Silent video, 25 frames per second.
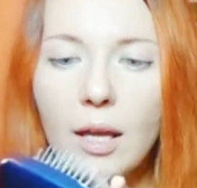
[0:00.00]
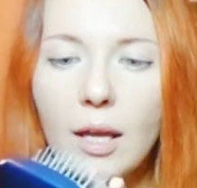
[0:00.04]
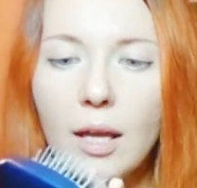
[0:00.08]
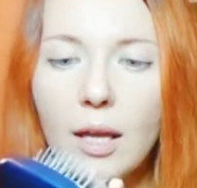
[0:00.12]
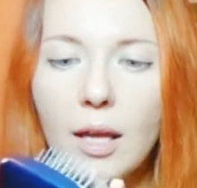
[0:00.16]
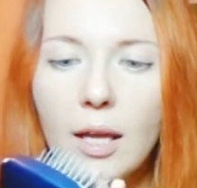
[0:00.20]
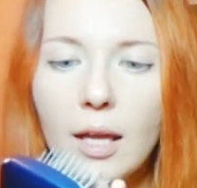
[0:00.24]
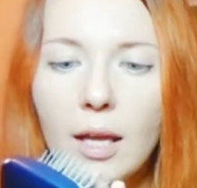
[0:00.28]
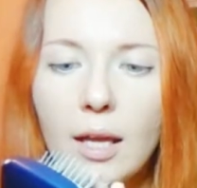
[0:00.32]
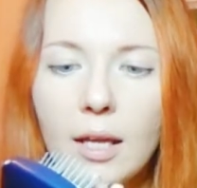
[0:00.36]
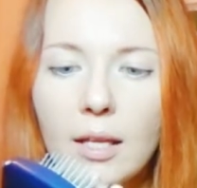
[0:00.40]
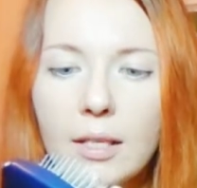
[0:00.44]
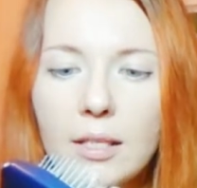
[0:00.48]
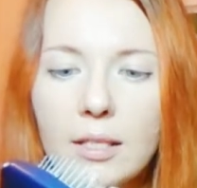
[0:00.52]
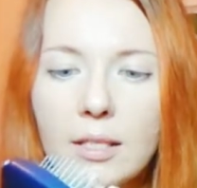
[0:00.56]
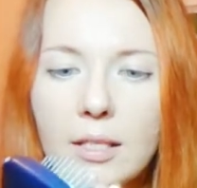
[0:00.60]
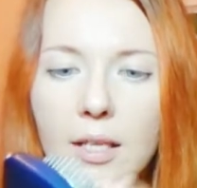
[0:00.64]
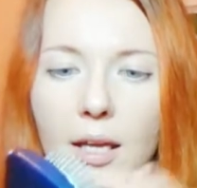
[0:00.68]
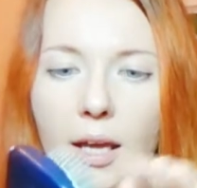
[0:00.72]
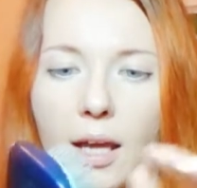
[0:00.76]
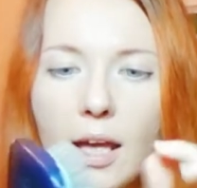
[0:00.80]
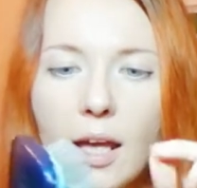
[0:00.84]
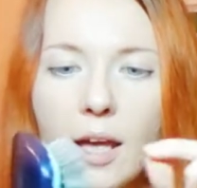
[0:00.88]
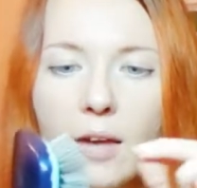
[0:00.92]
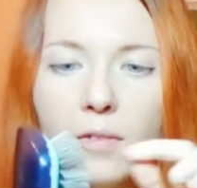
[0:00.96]
and
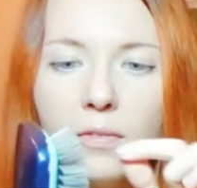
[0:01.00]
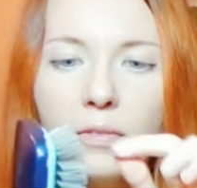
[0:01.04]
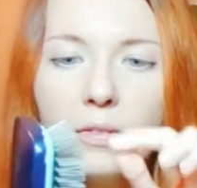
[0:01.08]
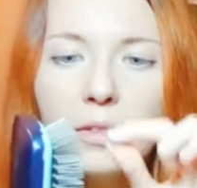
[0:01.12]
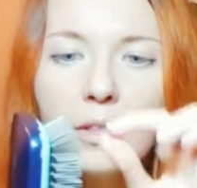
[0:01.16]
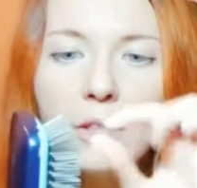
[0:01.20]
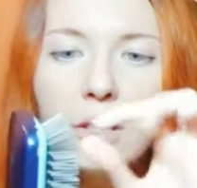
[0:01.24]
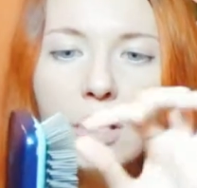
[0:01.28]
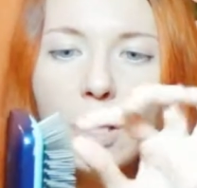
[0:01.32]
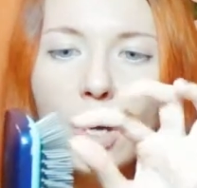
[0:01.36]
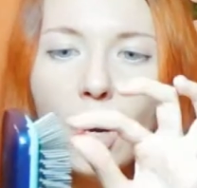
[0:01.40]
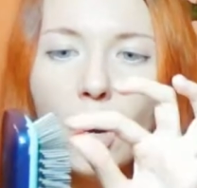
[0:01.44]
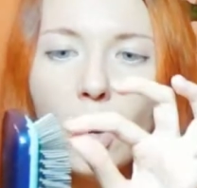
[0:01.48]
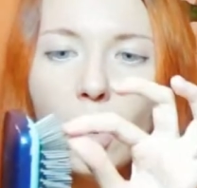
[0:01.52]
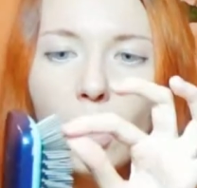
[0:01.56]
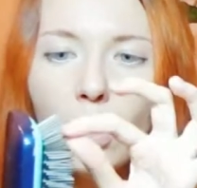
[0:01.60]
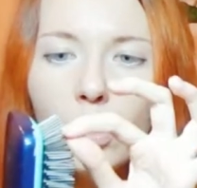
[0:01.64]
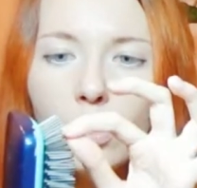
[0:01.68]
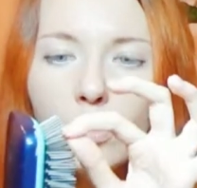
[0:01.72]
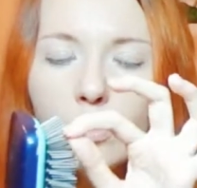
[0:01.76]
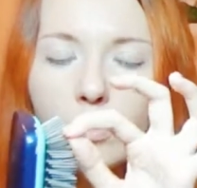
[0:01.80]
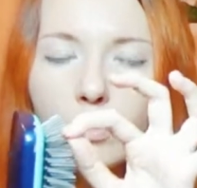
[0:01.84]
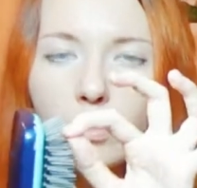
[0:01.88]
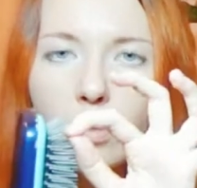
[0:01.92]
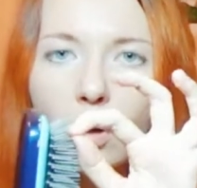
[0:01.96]
have
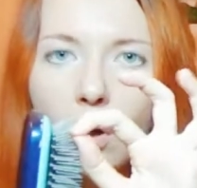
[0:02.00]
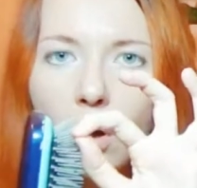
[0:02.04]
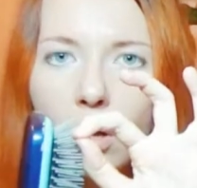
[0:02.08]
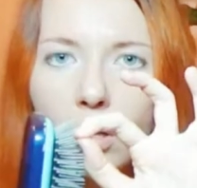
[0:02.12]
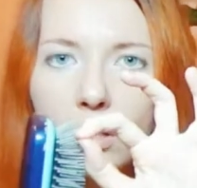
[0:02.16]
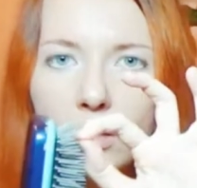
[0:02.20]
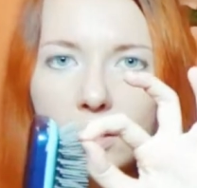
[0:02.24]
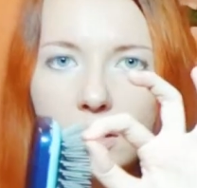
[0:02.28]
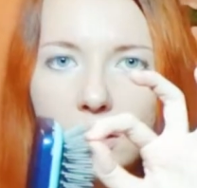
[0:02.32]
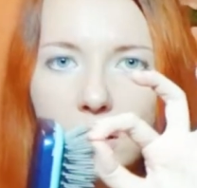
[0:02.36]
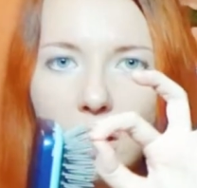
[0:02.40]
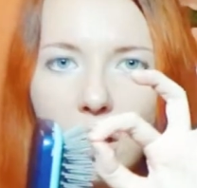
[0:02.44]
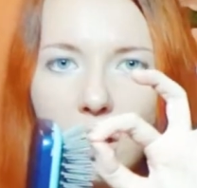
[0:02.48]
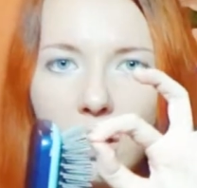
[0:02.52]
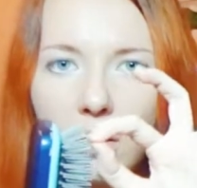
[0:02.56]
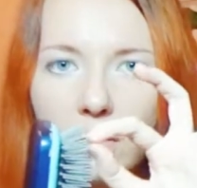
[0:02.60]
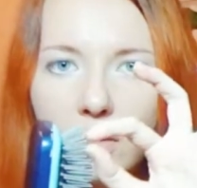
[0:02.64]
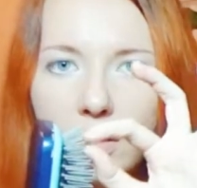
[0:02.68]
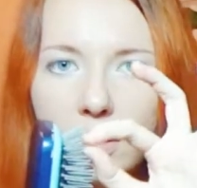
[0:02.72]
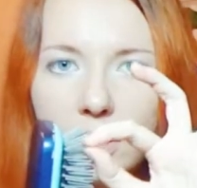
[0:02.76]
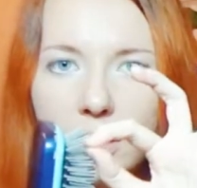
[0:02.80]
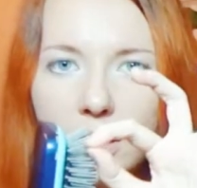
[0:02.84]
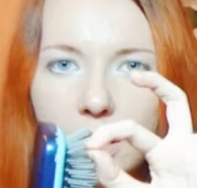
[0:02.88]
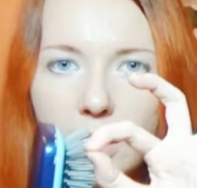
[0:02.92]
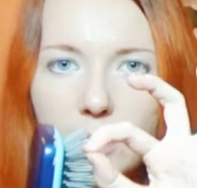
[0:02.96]
no balls
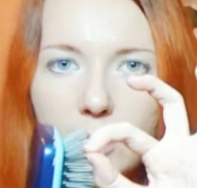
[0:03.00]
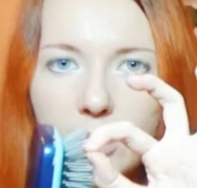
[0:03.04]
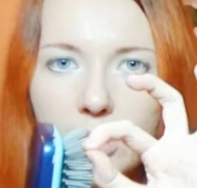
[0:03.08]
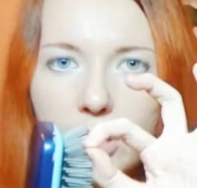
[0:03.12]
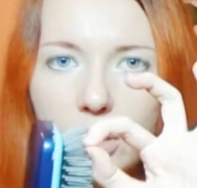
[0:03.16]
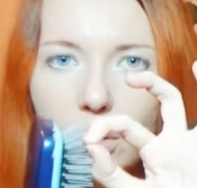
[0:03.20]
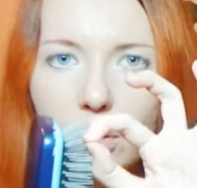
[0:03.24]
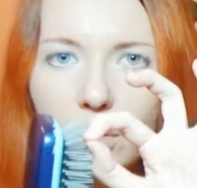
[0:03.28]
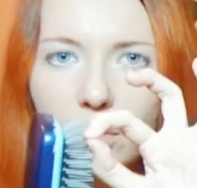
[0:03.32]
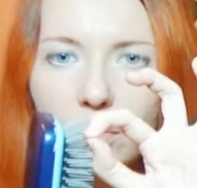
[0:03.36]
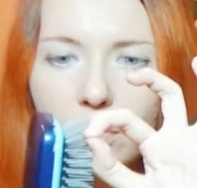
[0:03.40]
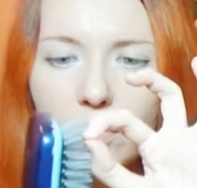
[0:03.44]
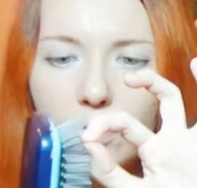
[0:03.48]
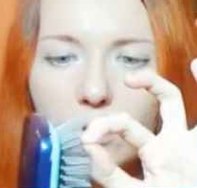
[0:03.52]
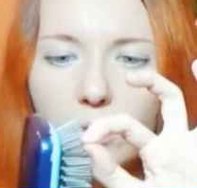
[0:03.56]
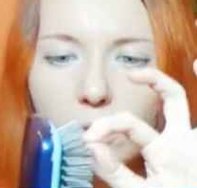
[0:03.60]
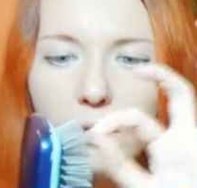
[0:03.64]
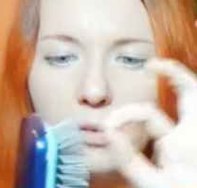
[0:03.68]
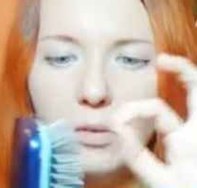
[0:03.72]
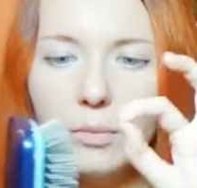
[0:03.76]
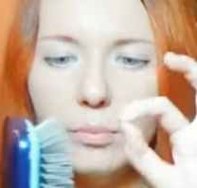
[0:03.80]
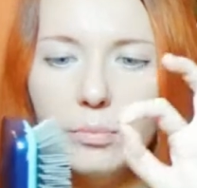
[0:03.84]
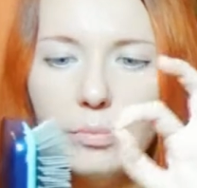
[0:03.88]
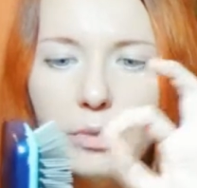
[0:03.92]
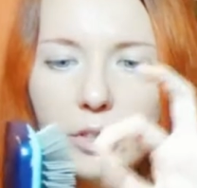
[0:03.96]
on the tips of
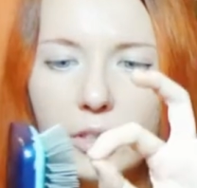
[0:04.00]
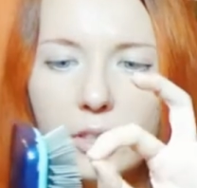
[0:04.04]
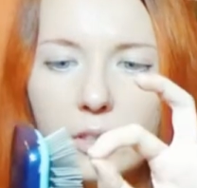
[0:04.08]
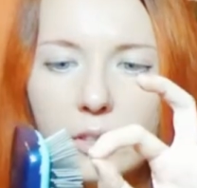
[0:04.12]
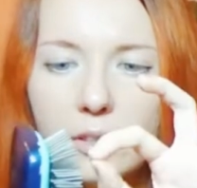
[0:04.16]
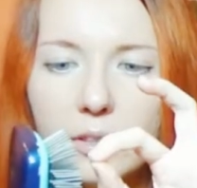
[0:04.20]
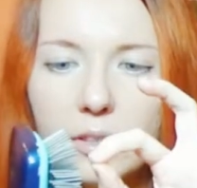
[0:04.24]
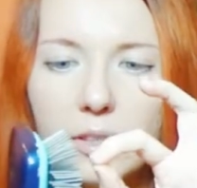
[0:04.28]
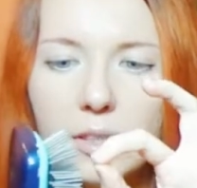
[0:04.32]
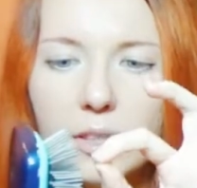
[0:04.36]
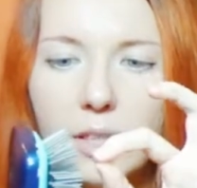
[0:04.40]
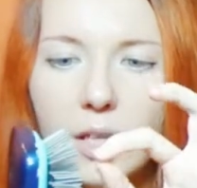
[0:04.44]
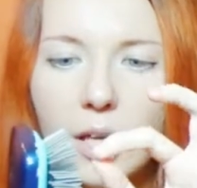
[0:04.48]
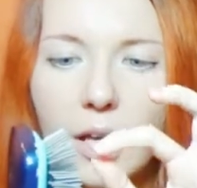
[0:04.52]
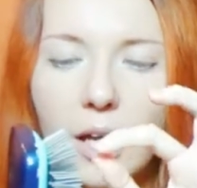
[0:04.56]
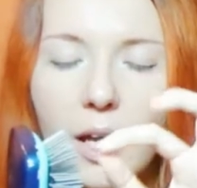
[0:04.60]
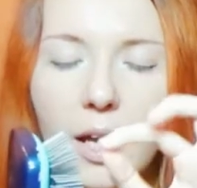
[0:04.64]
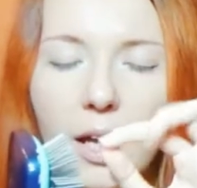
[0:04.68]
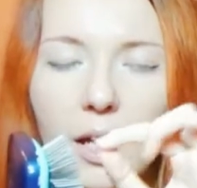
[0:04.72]
the bristles.